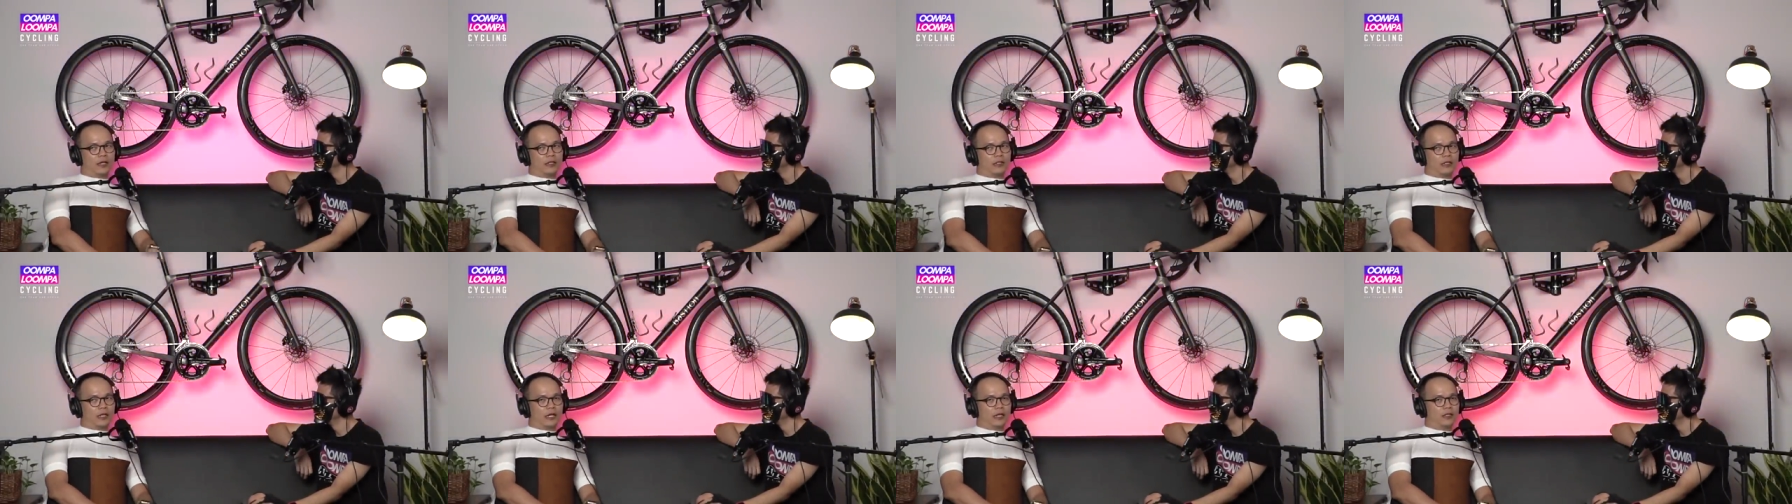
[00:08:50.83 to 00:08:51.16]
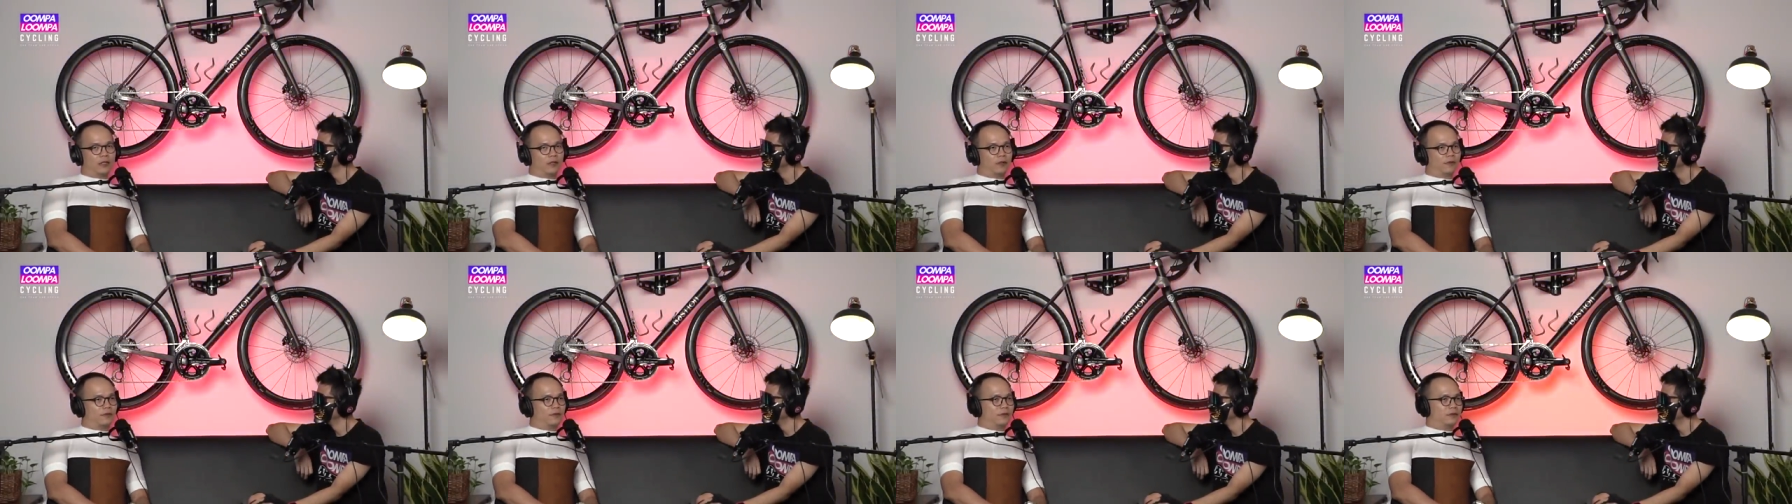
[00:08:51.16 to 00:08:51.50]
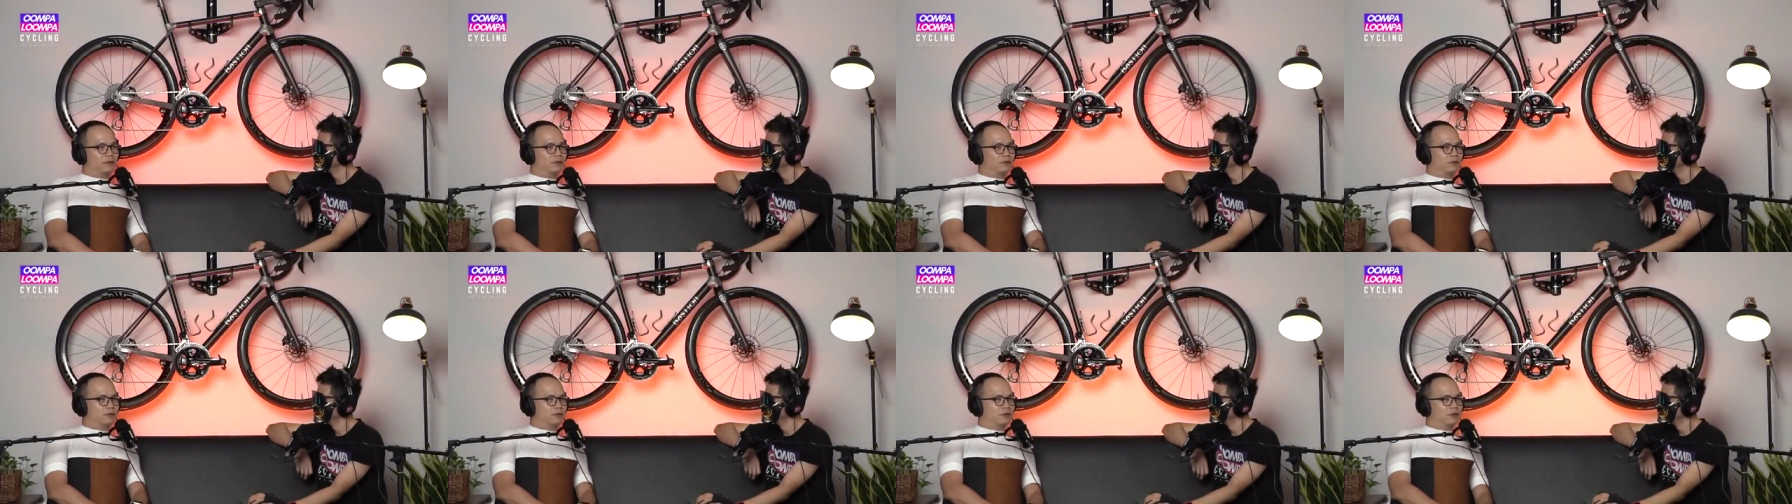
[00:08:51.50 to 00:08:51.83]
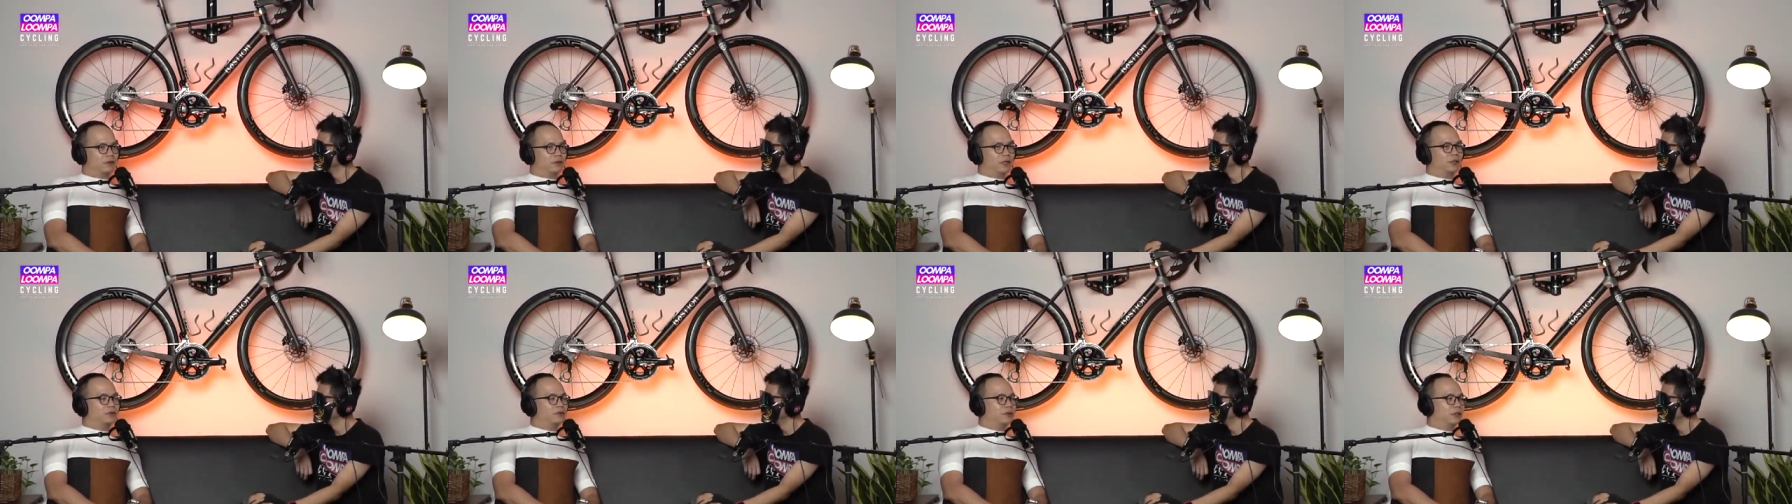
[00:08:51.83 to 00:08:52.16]
I kind of
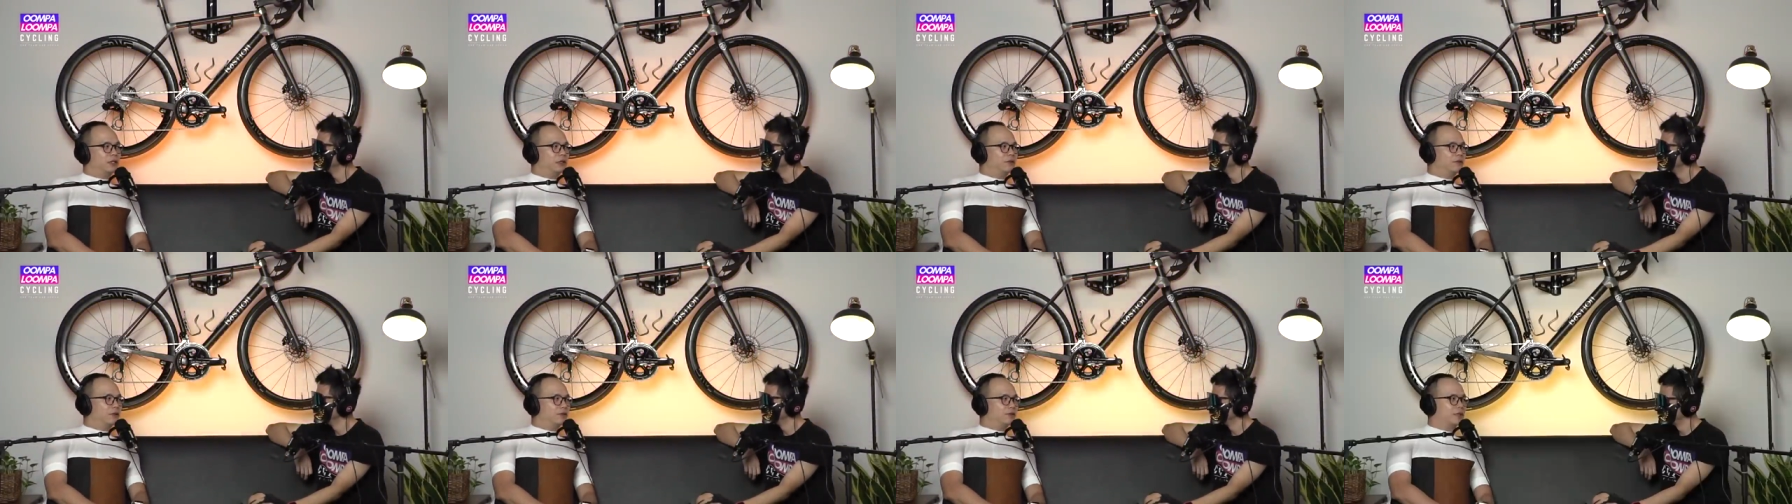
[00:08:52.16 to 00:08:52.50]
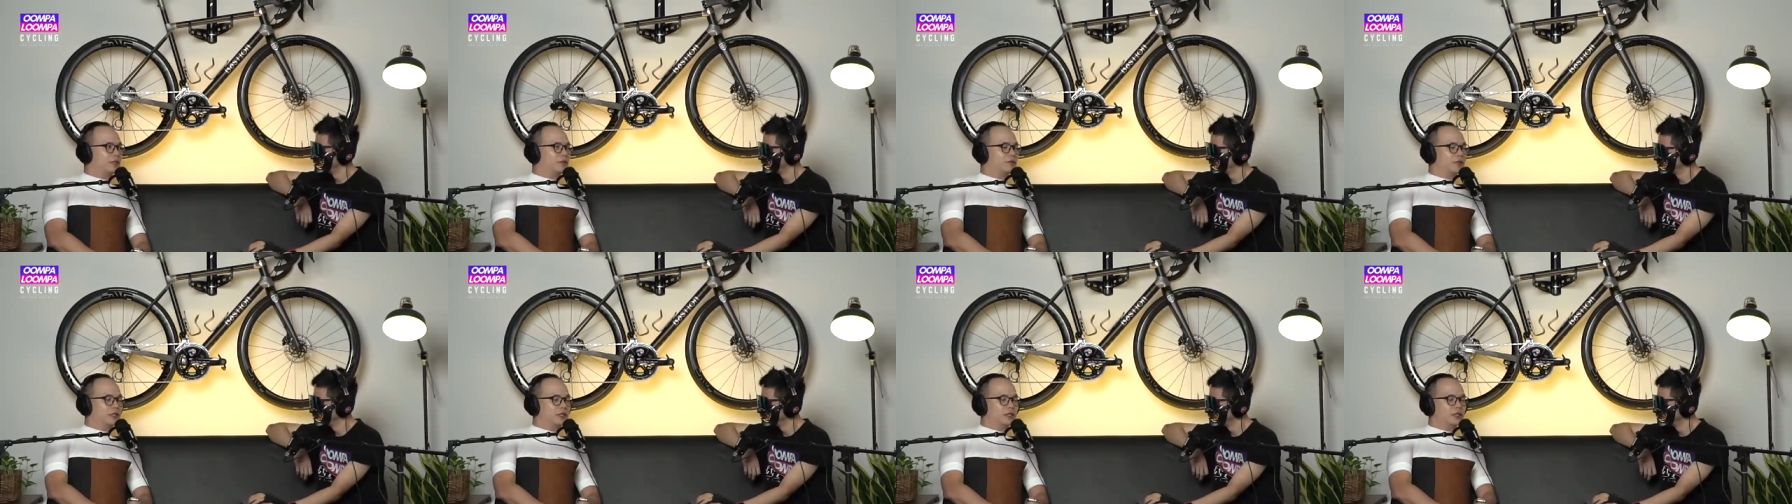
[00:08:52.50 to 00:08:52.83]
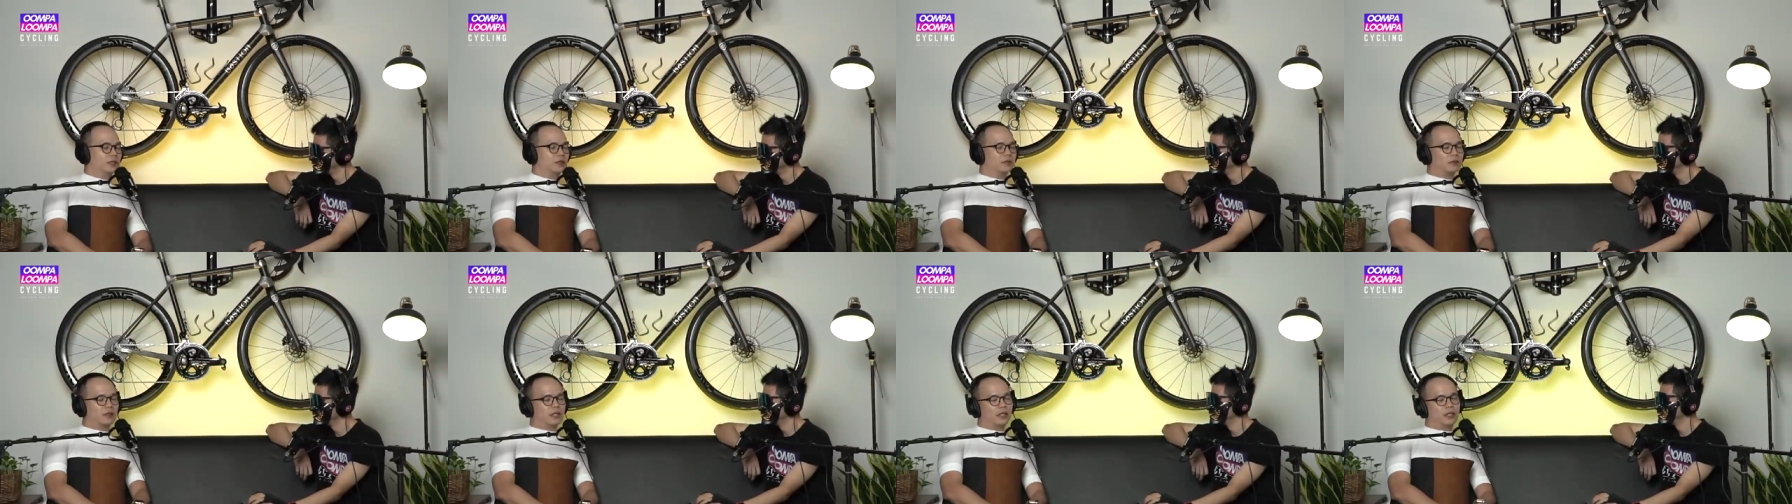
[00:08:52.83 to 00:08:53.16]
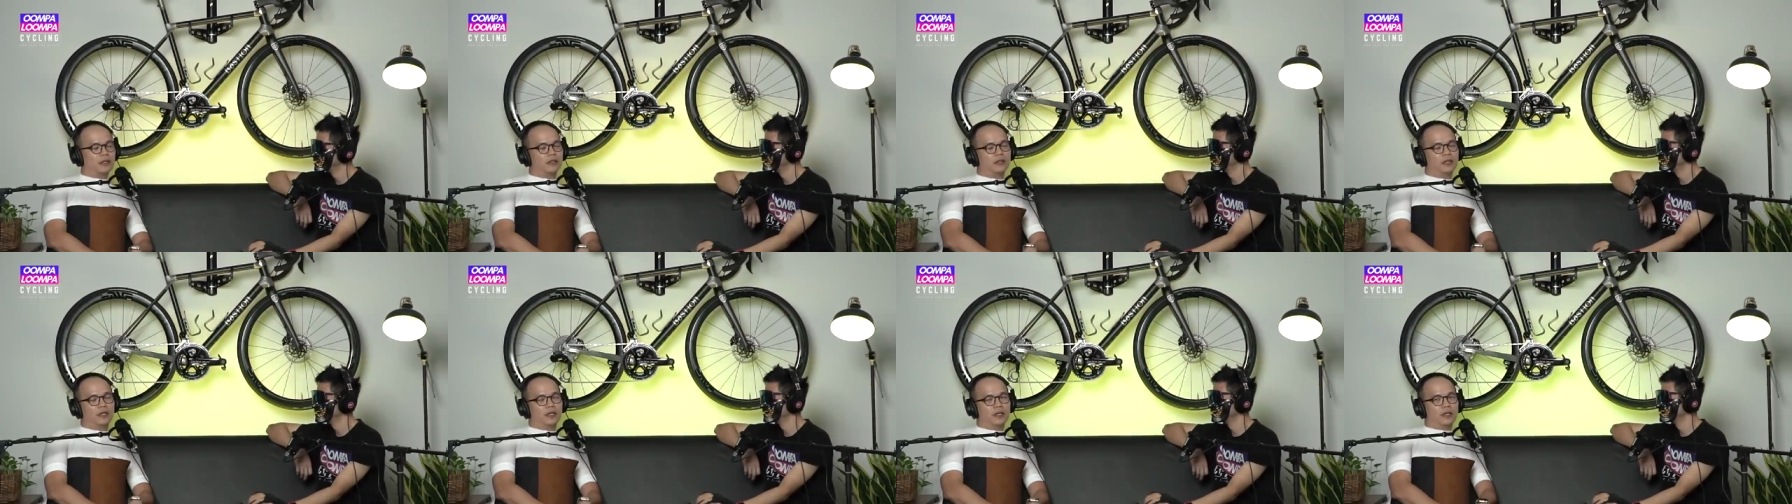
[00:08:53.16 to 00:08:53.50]
learned to live with it already.
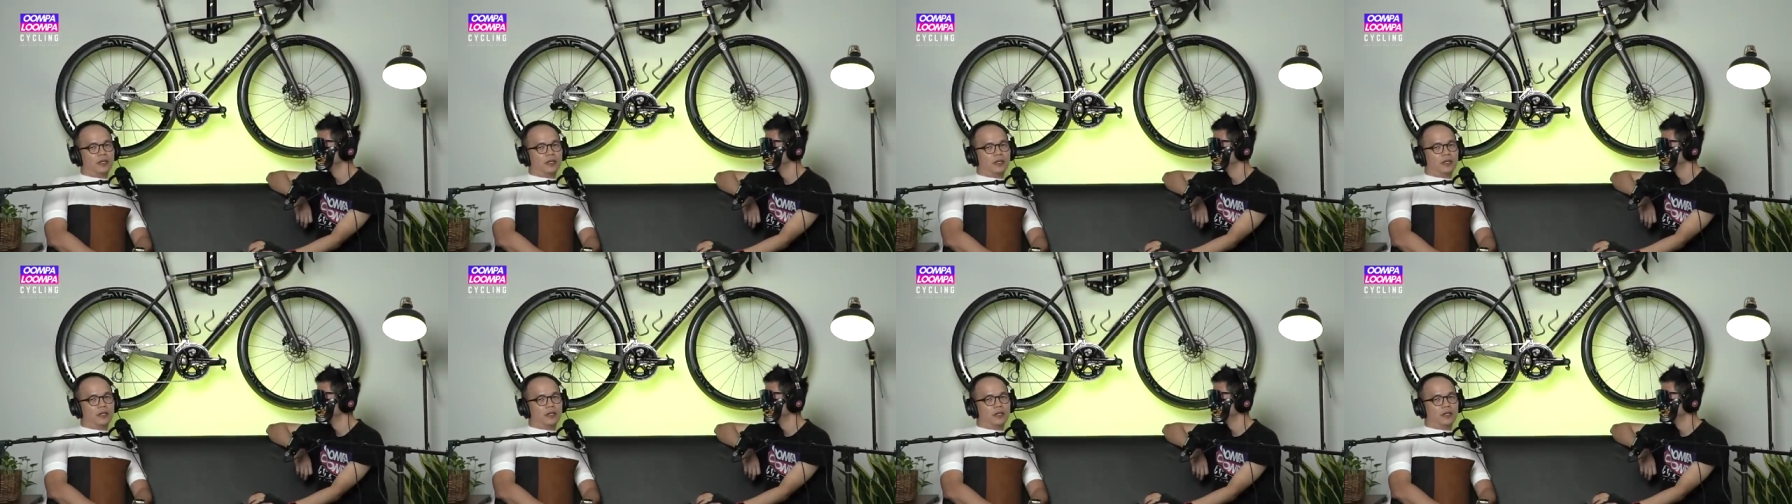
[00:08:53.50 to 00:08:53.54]
Okay.